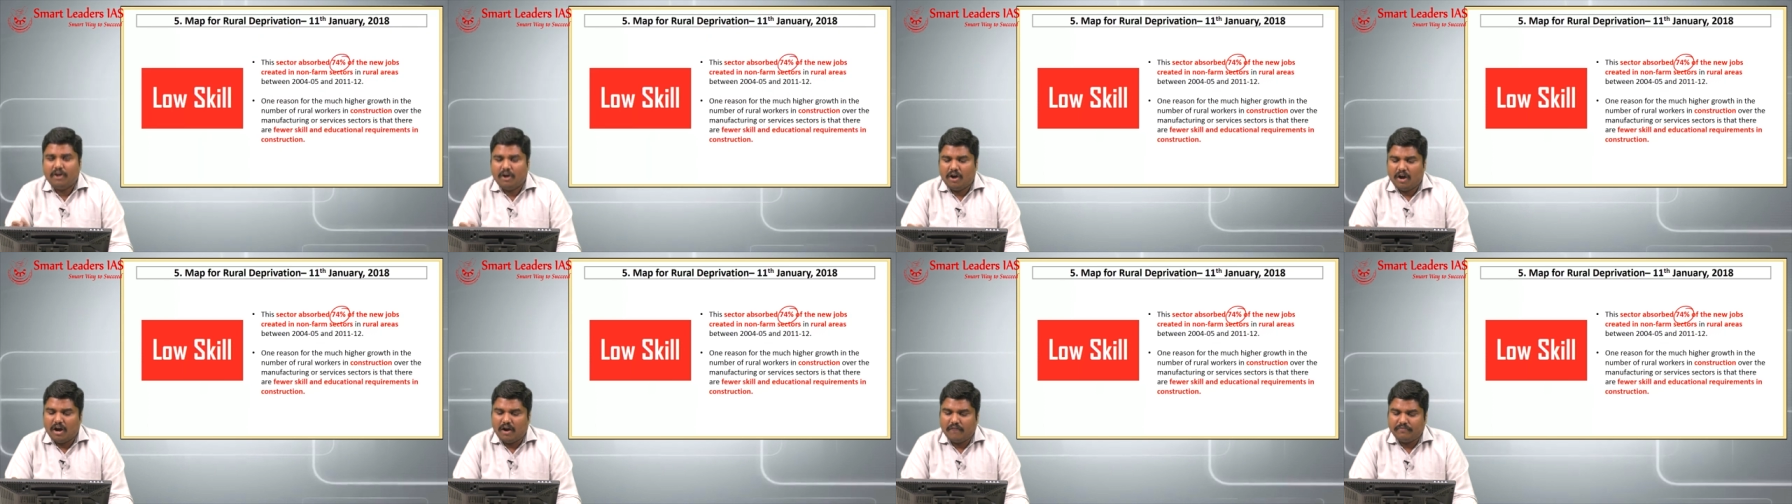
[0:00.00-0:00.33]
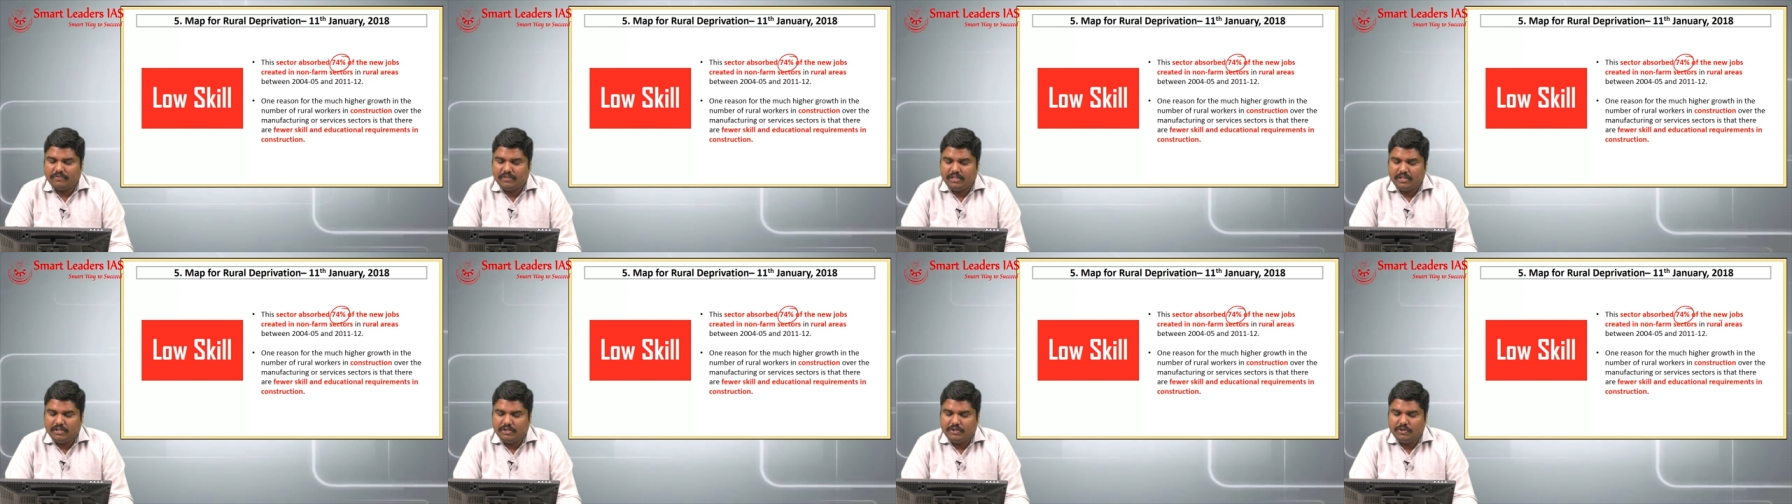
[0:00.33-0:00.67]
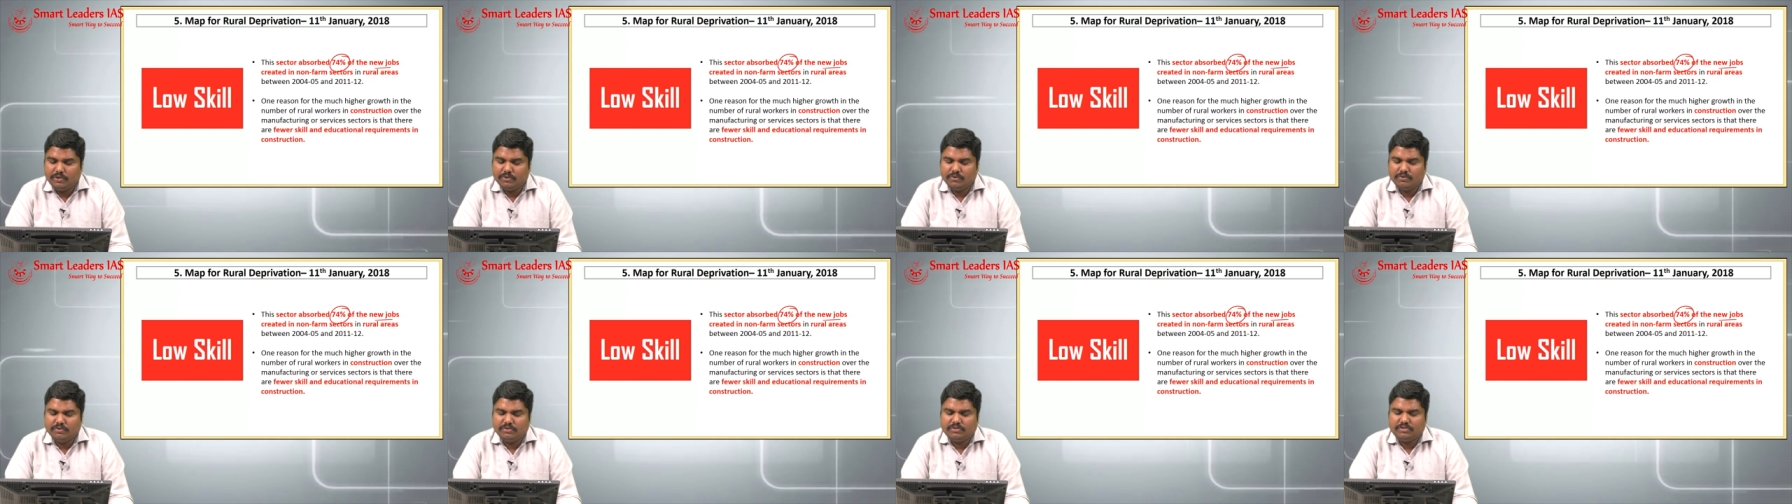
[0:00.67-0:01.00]
of the
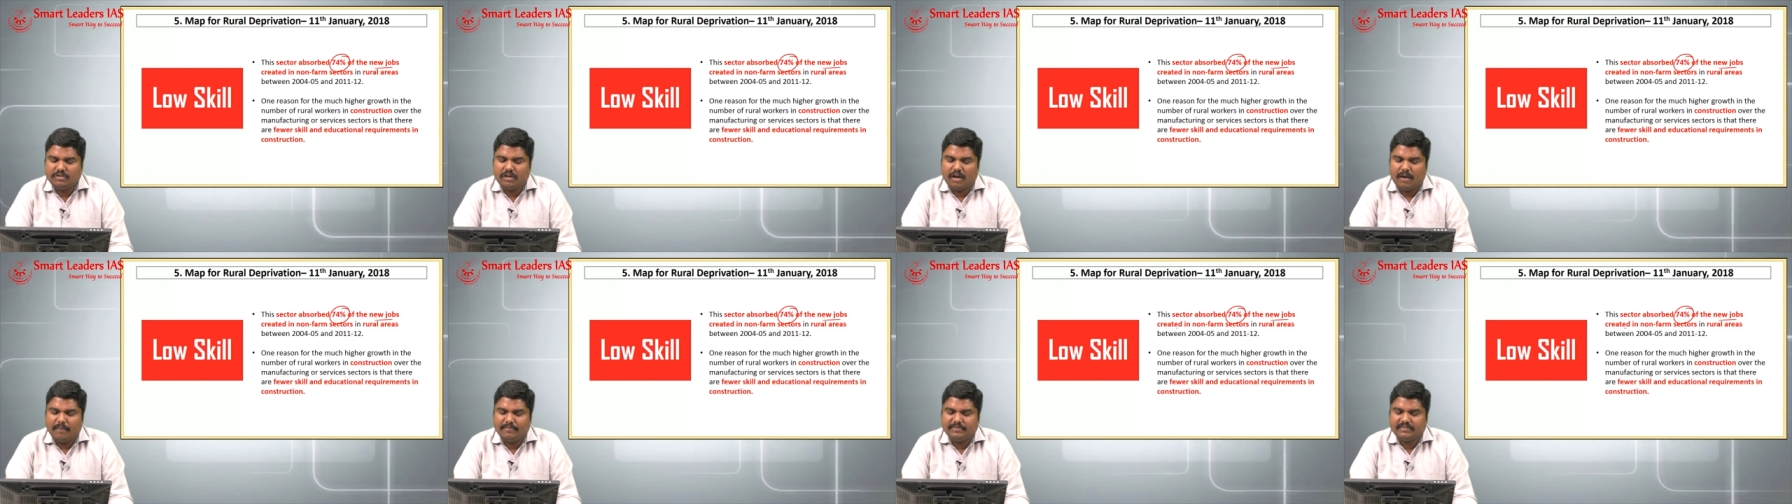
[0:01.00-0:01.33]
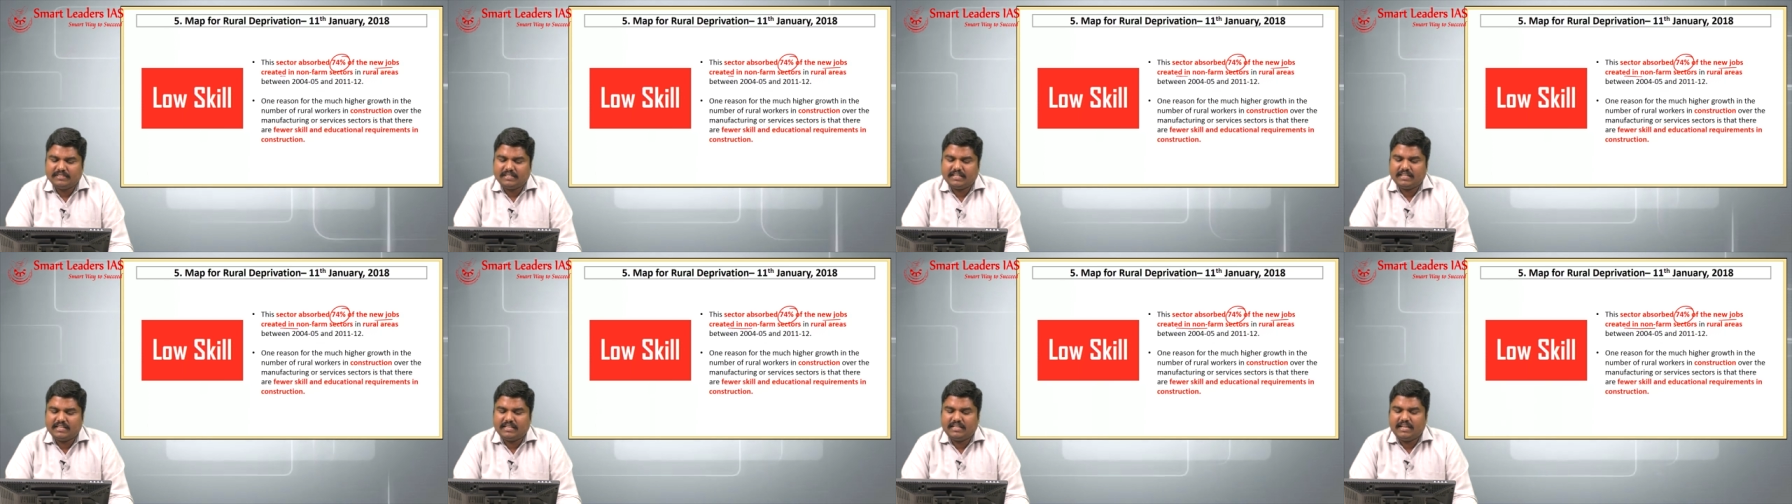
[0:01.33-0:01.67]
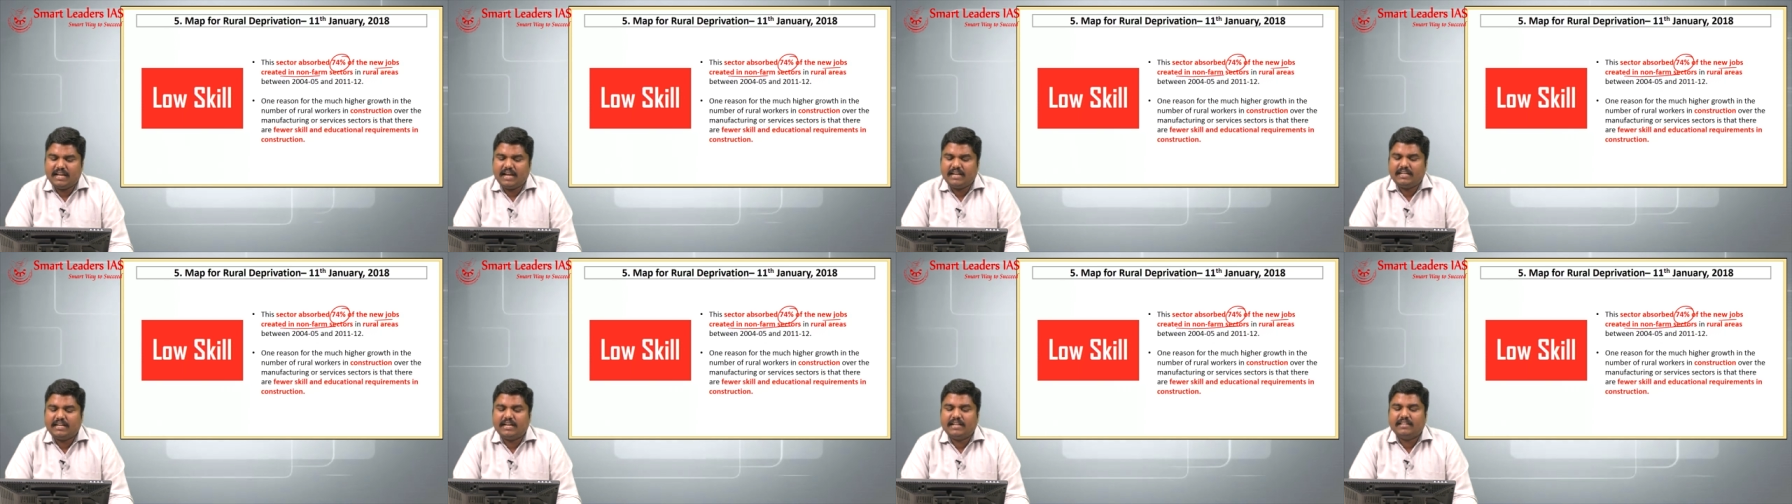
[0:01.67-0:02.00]
new jobs
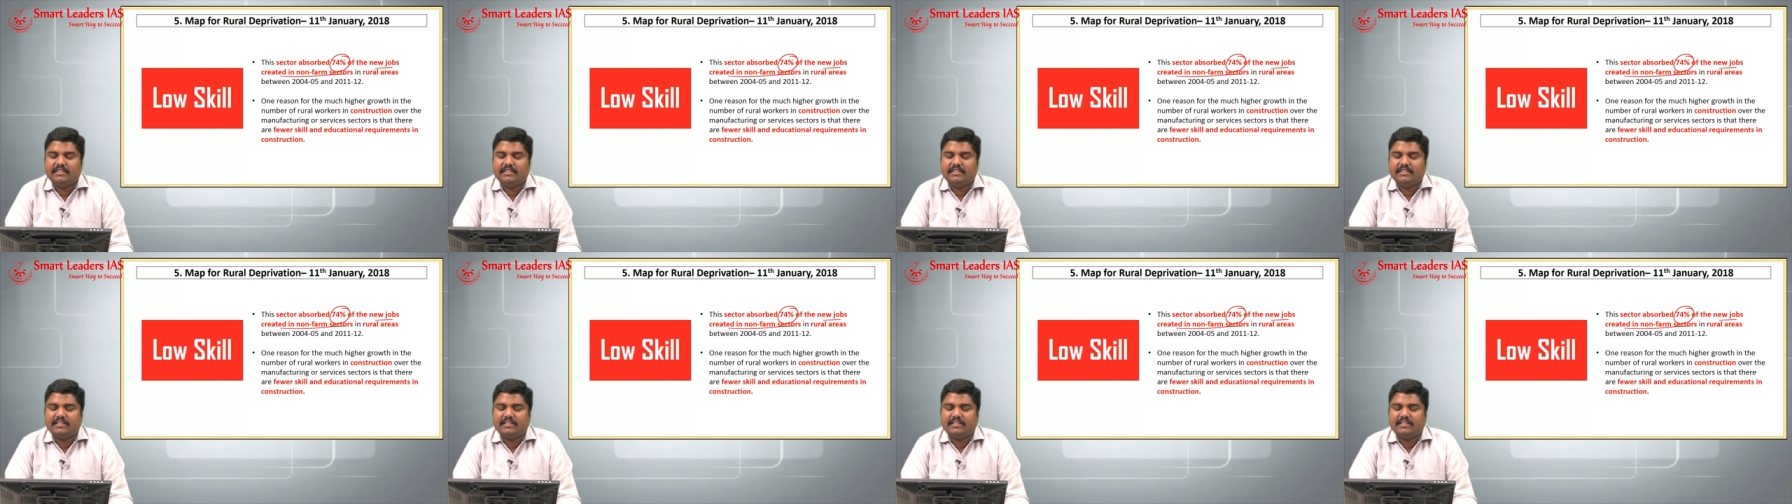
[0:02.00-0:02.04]
created